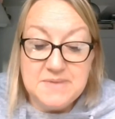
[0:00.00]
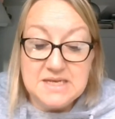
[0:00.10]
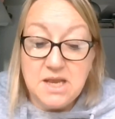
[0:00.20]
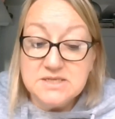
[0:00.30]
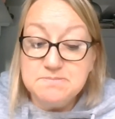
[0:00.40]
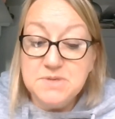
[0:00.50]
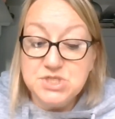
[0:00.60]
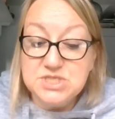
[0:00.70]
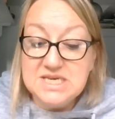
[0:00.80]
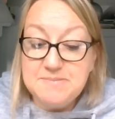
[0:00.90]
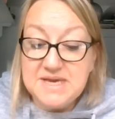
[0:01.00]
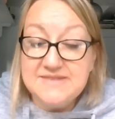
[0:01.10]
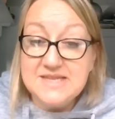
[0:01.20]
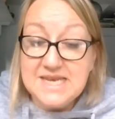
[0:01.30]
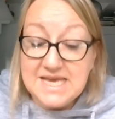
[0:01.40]
It lies much deeper
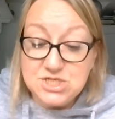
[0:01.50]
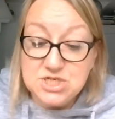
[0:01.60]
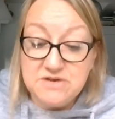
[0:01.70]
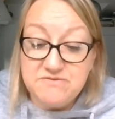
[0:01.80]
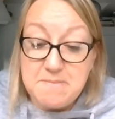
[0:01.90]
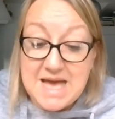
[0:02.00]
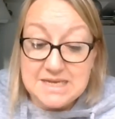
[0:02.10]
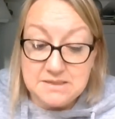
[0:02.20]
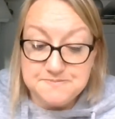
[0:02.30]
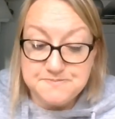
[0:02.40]
in the nature of man.